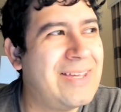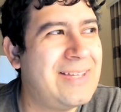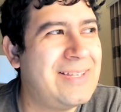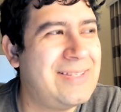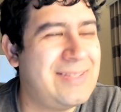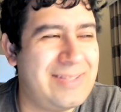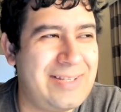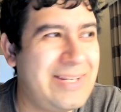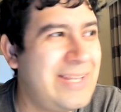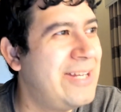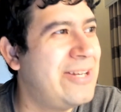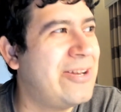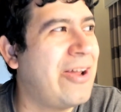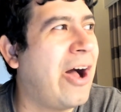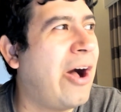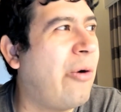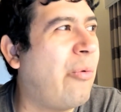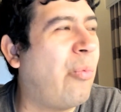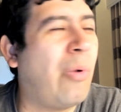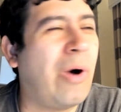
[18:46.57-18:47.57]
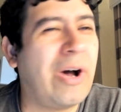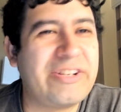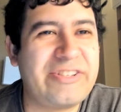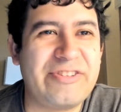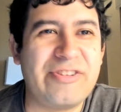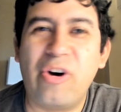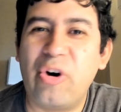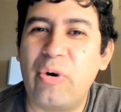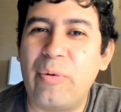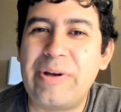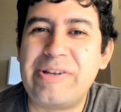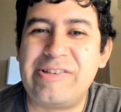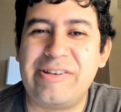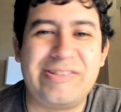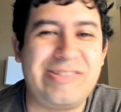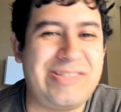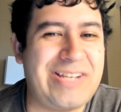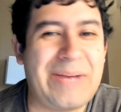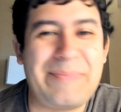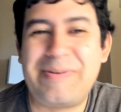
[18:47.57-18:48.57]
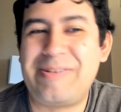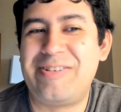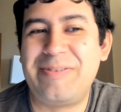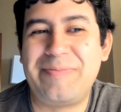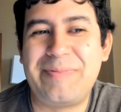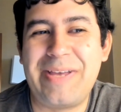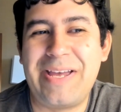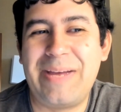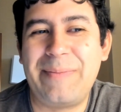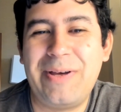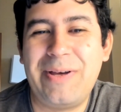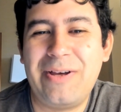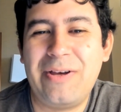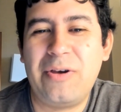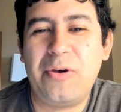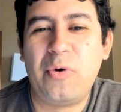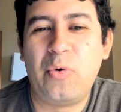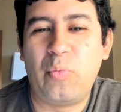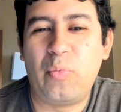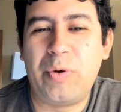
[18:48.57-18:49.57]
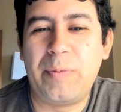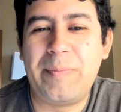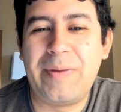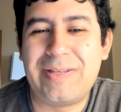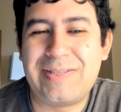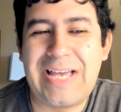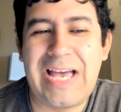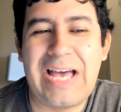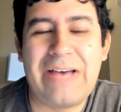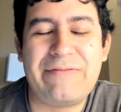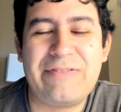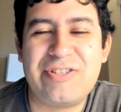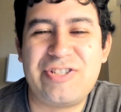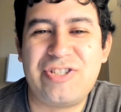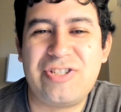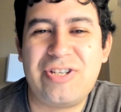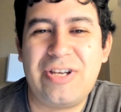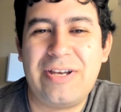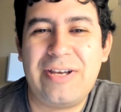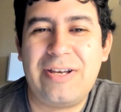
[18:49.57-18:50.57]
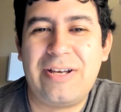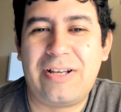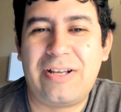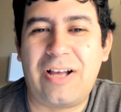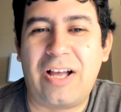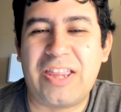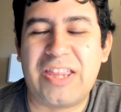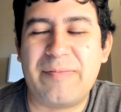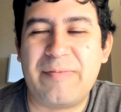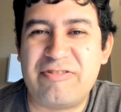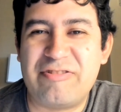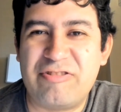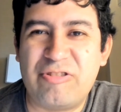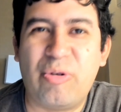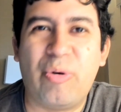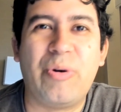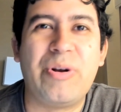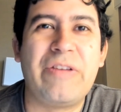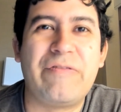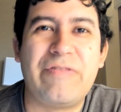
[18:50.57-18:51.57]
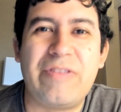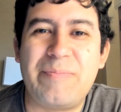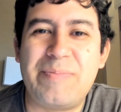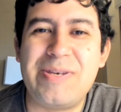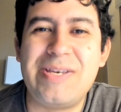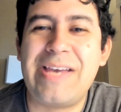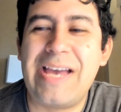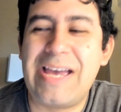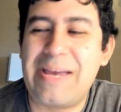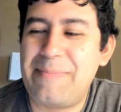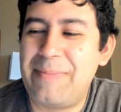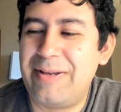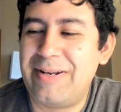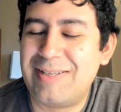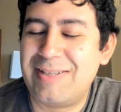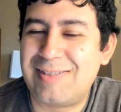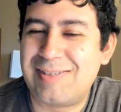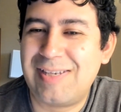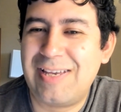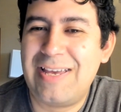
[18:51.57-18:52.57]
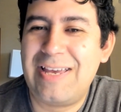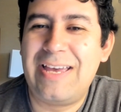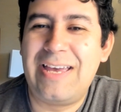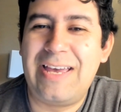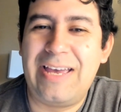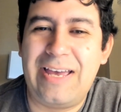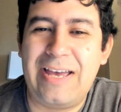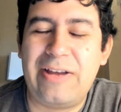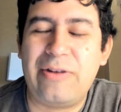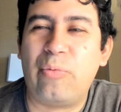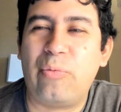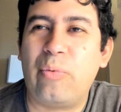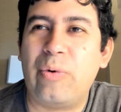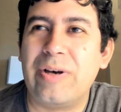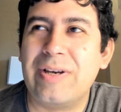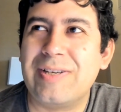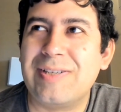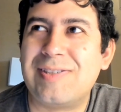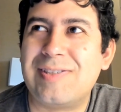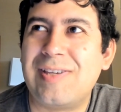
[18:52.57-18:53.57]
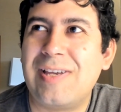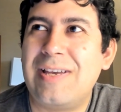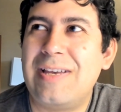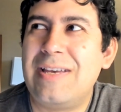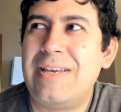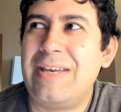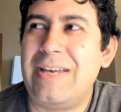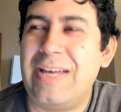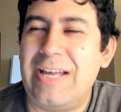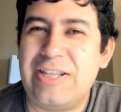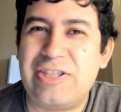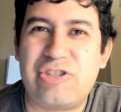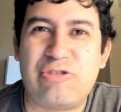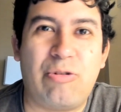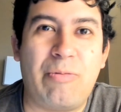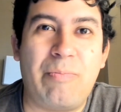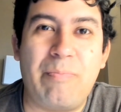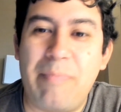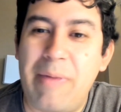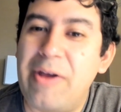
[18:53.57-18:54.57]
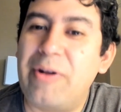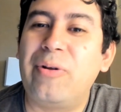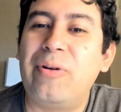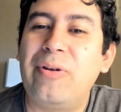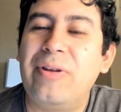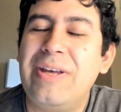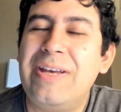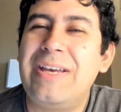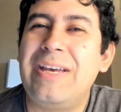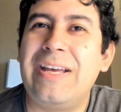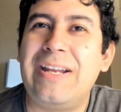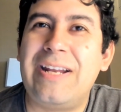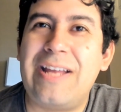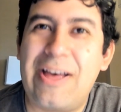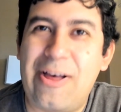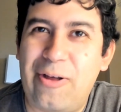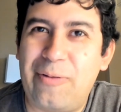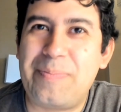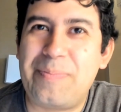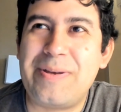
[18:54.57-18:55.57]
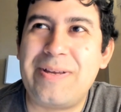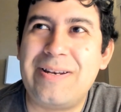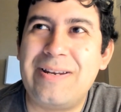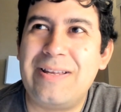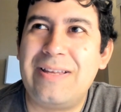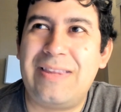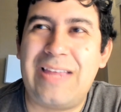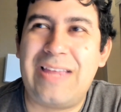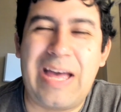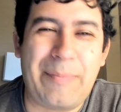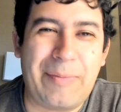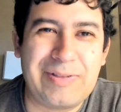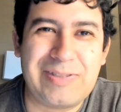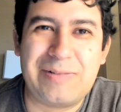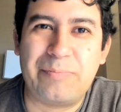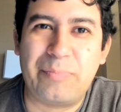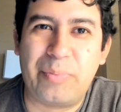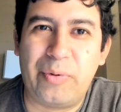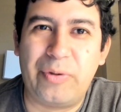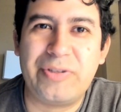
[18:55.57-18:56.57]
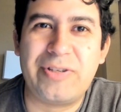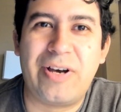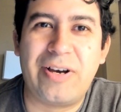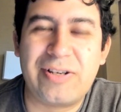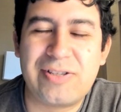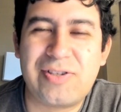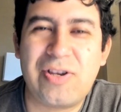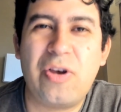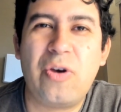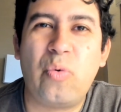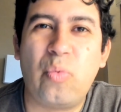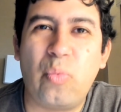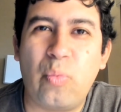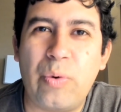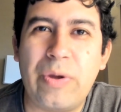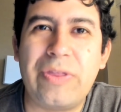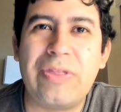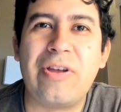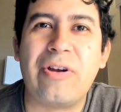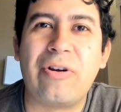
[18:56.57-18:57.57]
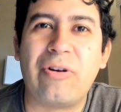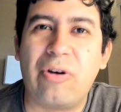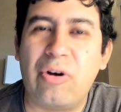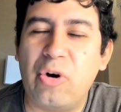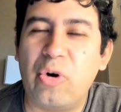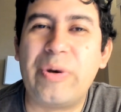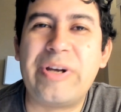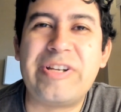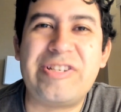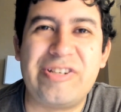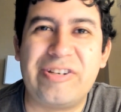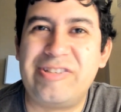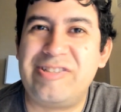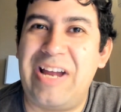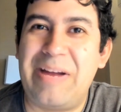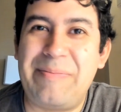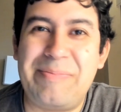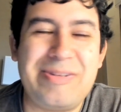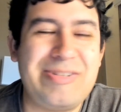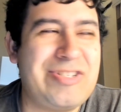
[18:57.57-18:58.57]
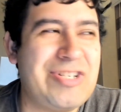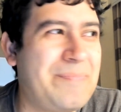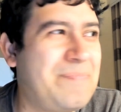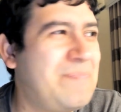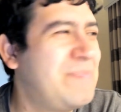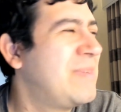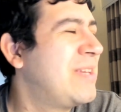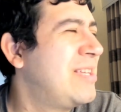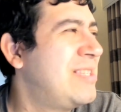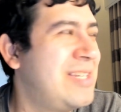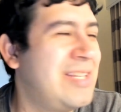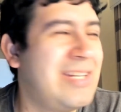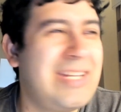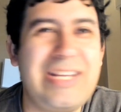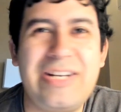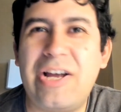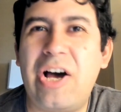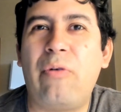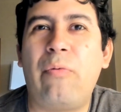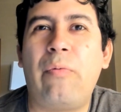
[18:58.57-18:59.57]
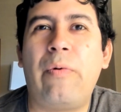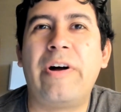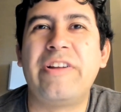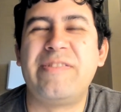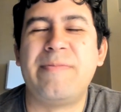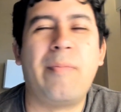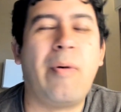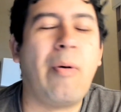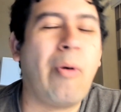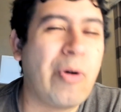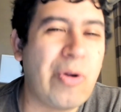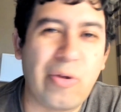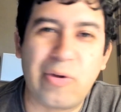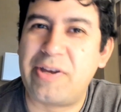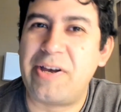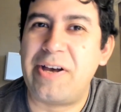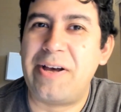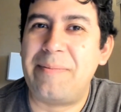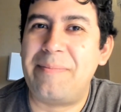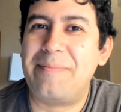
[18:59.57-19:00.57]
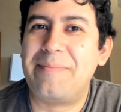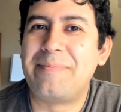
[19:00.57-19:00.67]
Did he not watch the OHL championship game when McTavish got the majority of the PK minutes and was instrumental in helping the Hamilton Bulldogs win their OHL championship? Did he not watch Memorial Cup